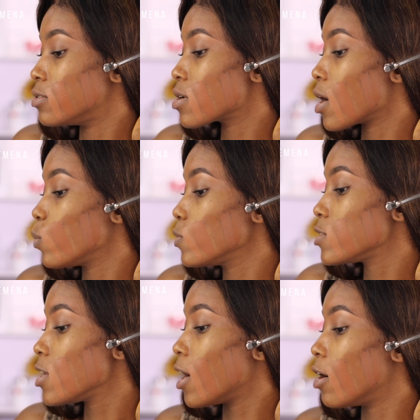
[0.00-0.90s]
So can we
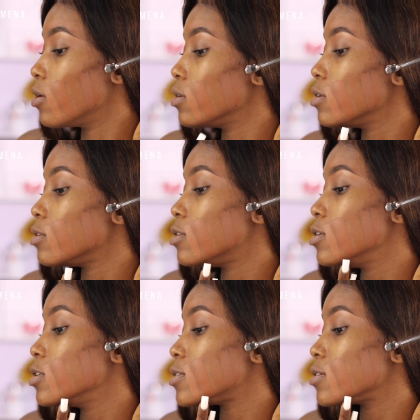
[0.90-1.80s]
see how
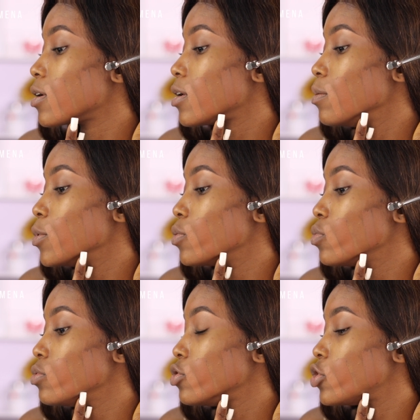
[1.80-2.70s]
this
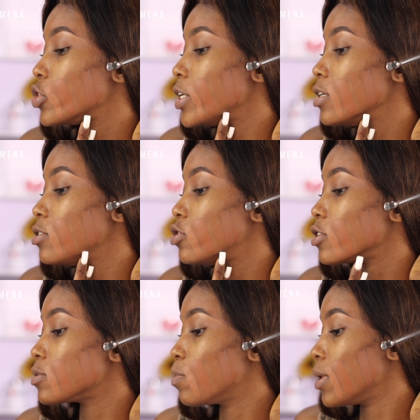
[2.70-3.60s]
Cameroon shade
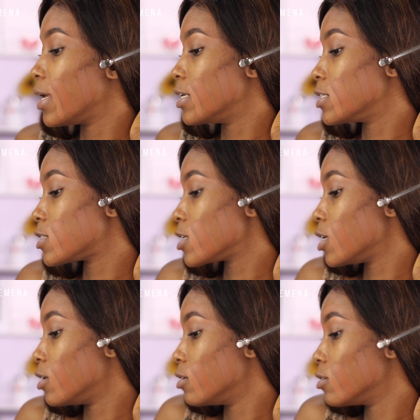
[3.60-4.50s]
just blends
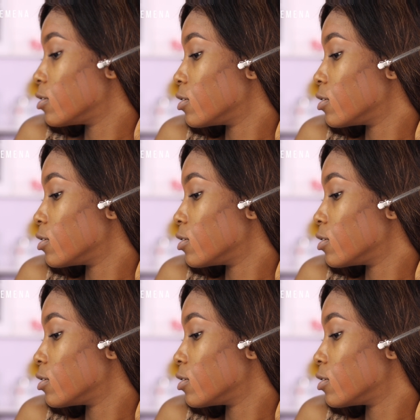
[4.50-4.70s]
in?